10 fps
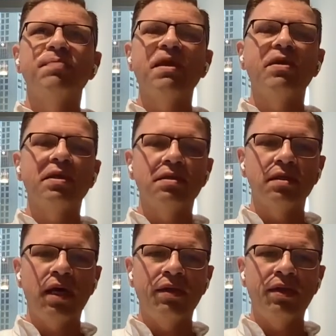
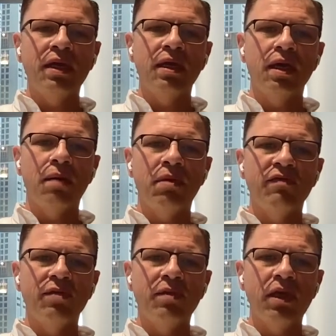Spirit, I think,
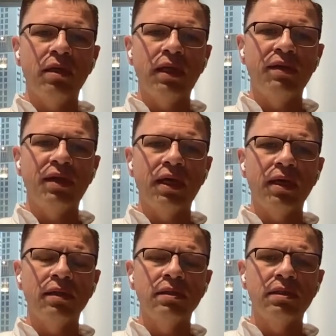above and beyond
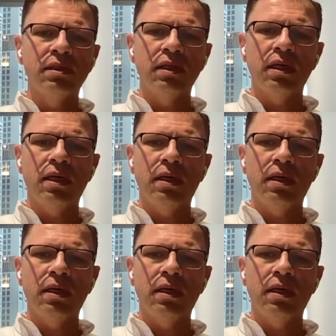anything else.